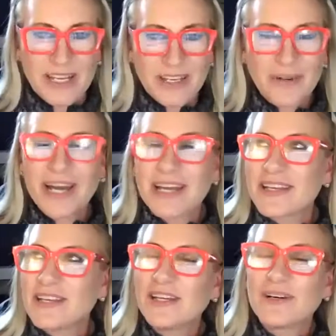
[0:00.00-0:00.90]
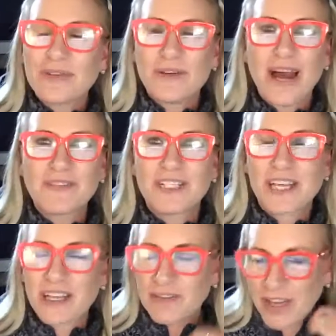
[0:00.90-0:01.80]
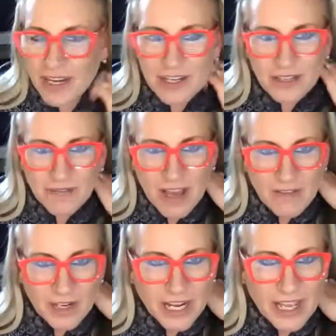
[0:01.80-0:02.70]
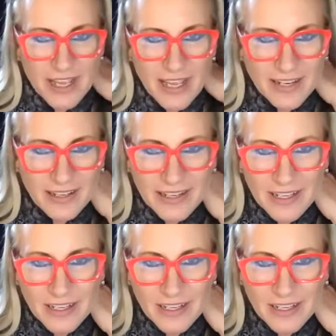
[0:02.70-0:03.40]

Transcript: You got to, you have to take advantage of every day. And,